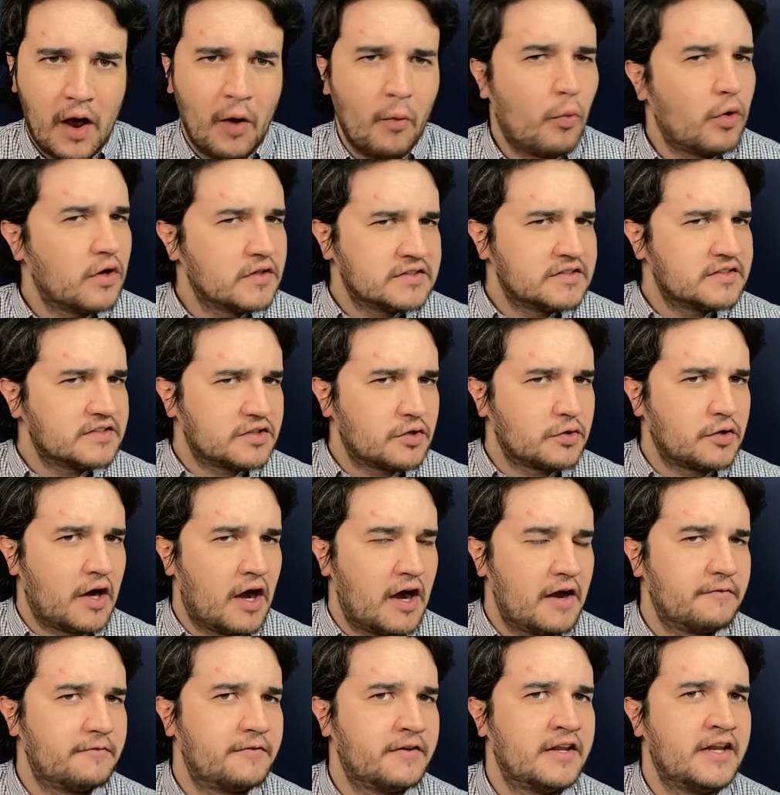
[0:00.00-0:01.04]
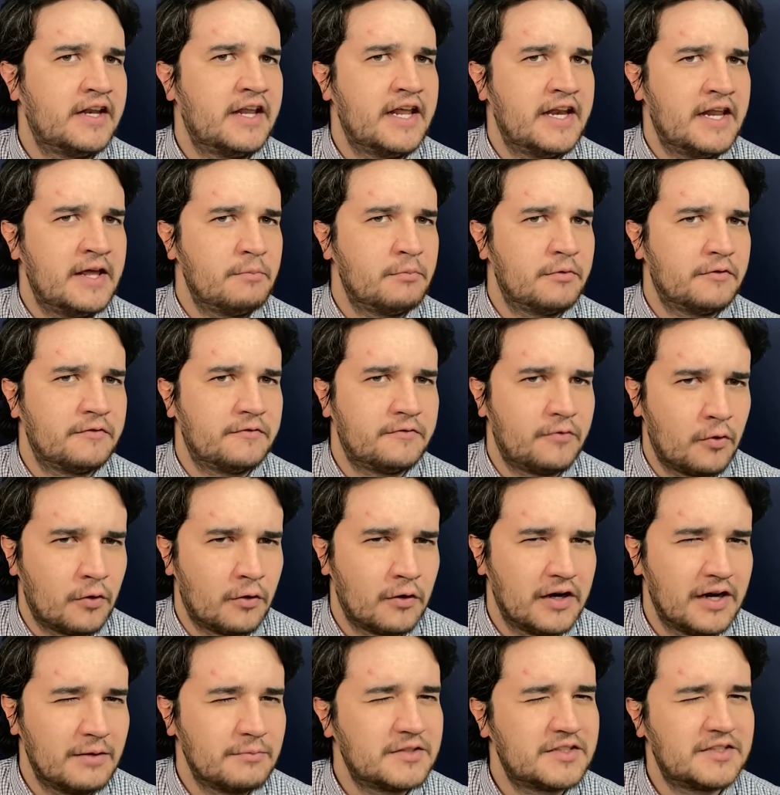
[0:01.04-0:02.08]
wasn't so confident in it before,
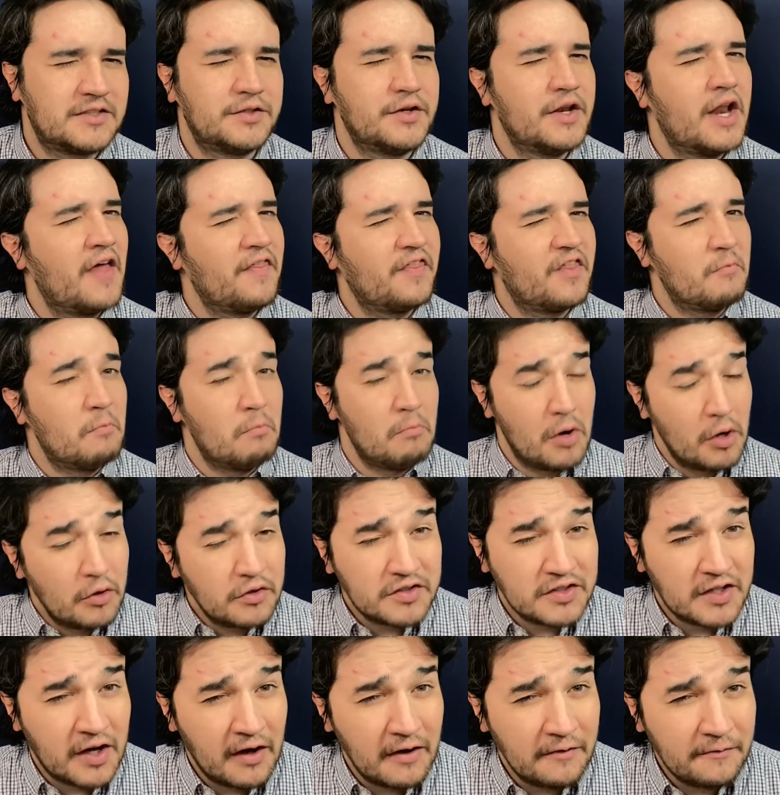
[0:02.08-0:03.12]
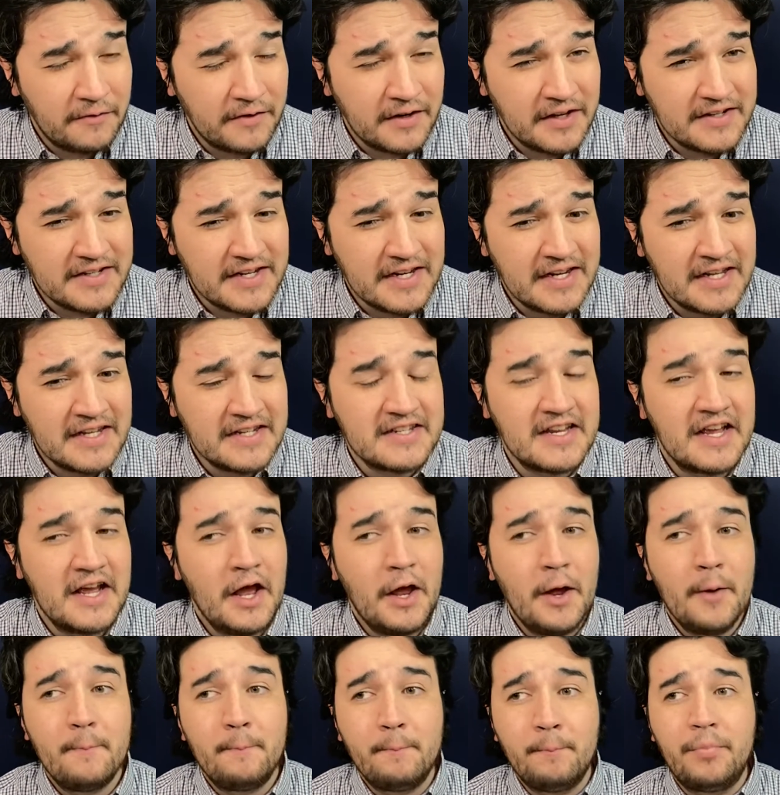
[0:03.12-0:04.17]
and I'm still not the most confident in it,
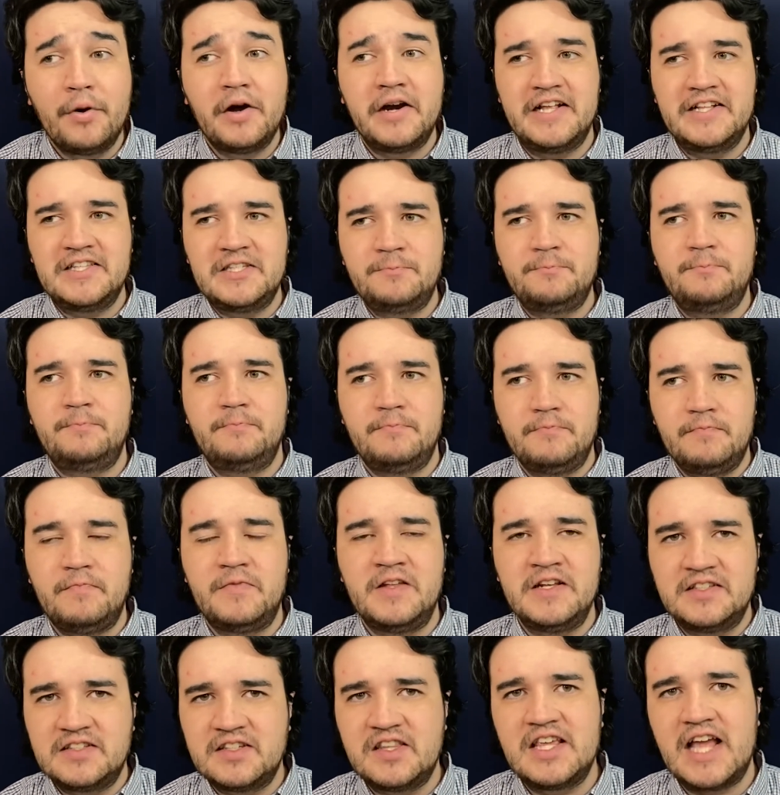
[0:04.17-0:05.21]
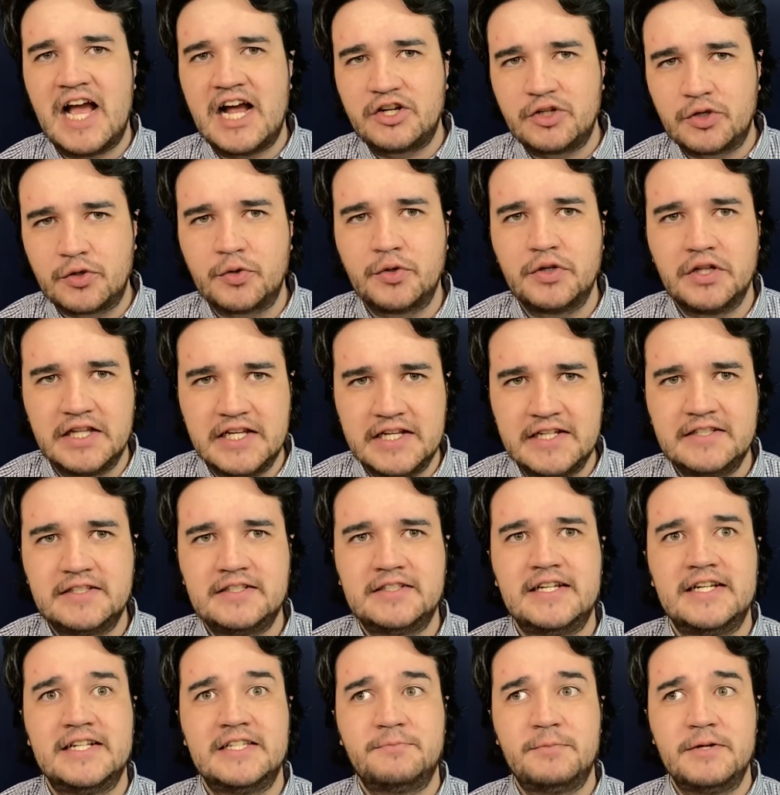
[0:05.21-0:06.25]
but it's theatrical release.
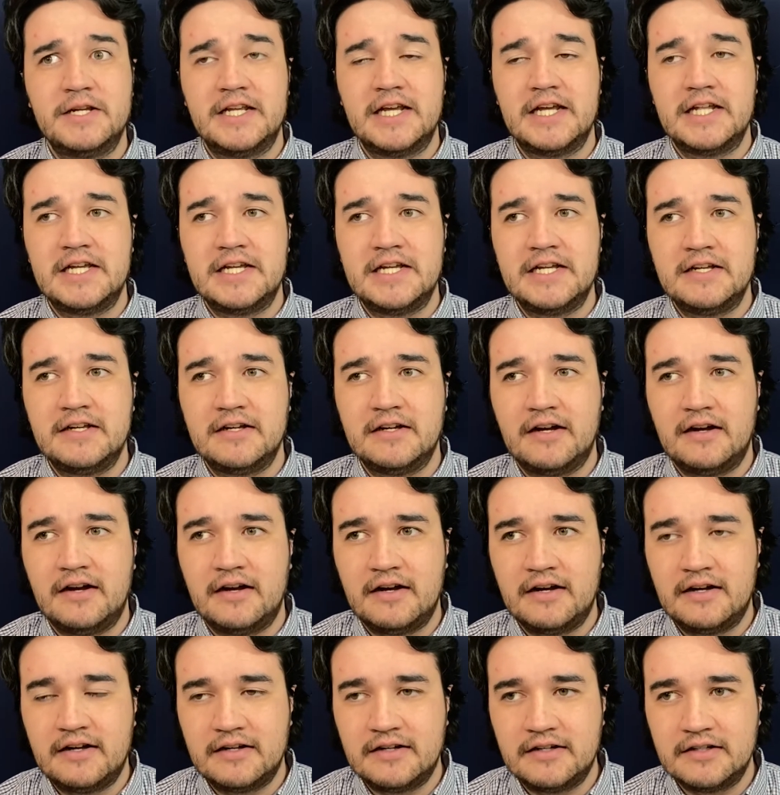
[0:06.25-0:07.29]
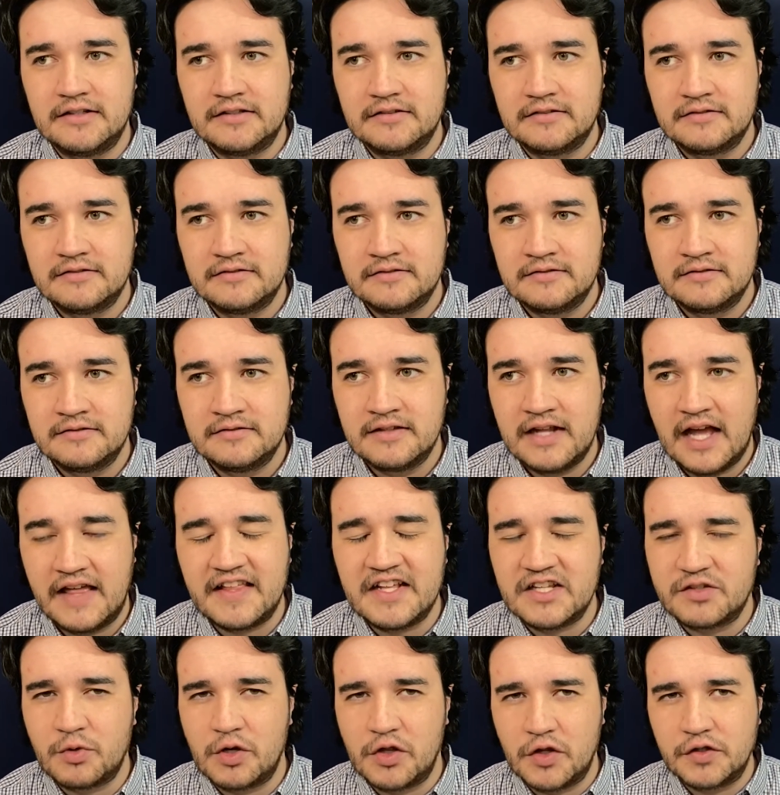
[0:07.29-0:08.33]
It's been getting, I think
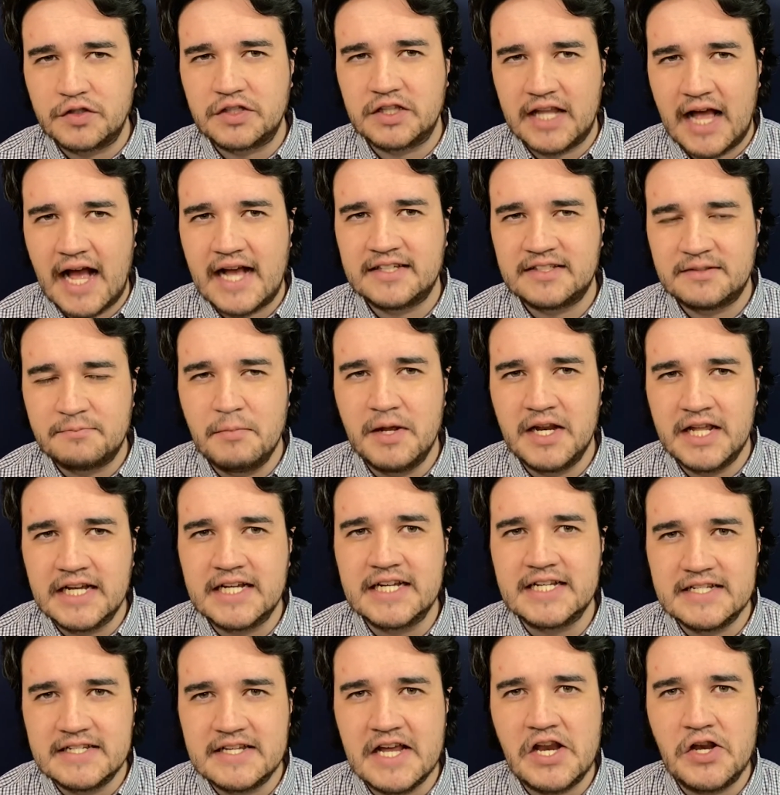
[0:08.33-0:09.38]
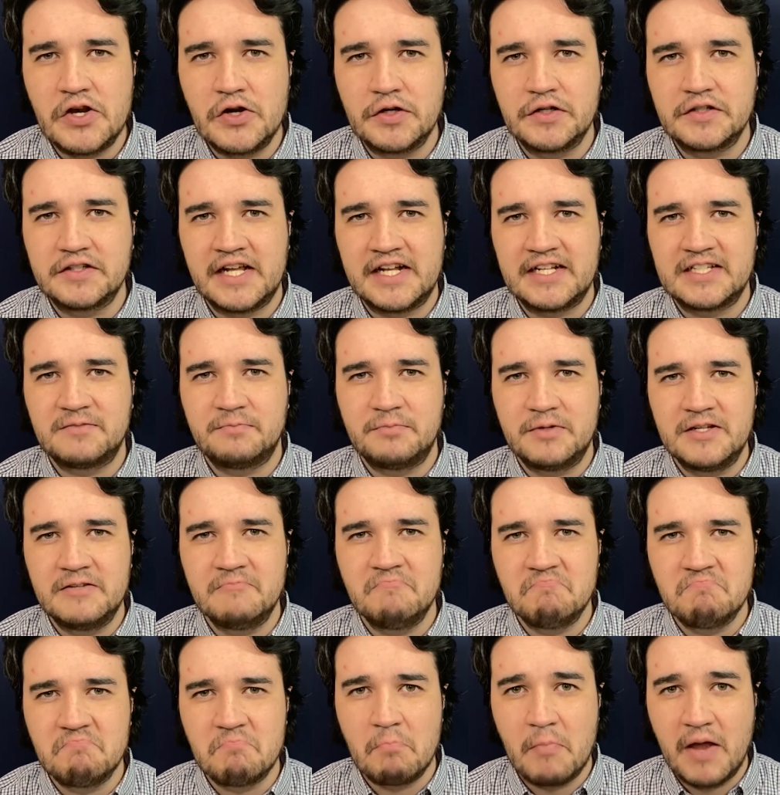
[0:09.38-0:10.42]
it's one of those last minute contenders that's
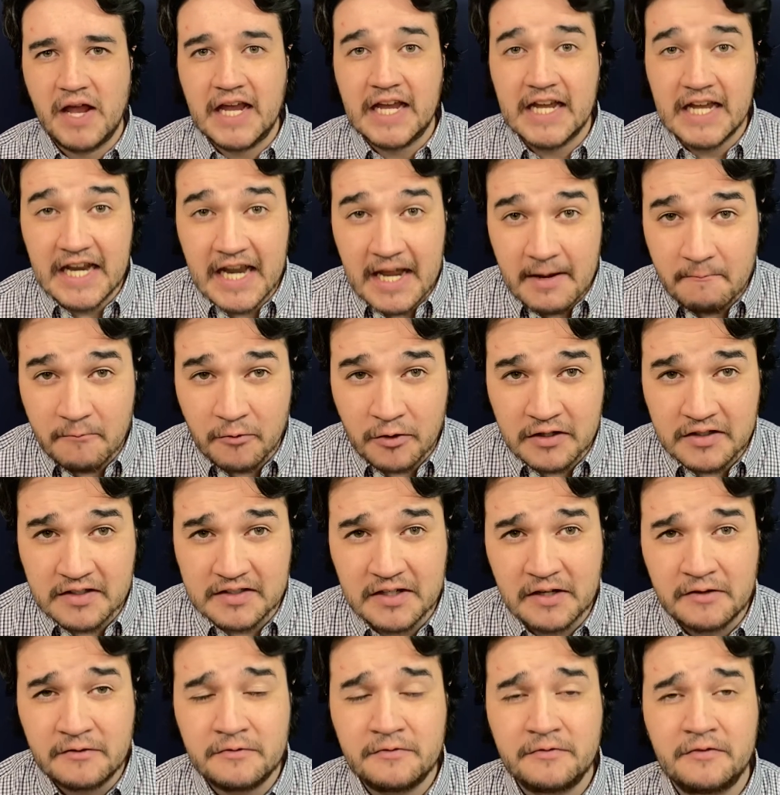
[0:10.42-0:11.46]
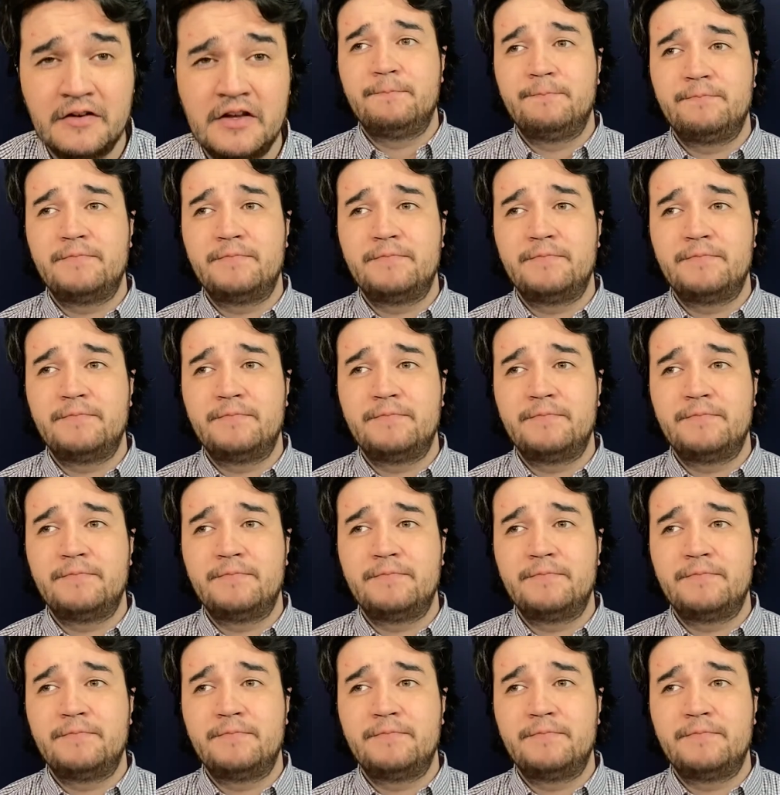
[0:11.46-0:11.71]
been making a name for itself.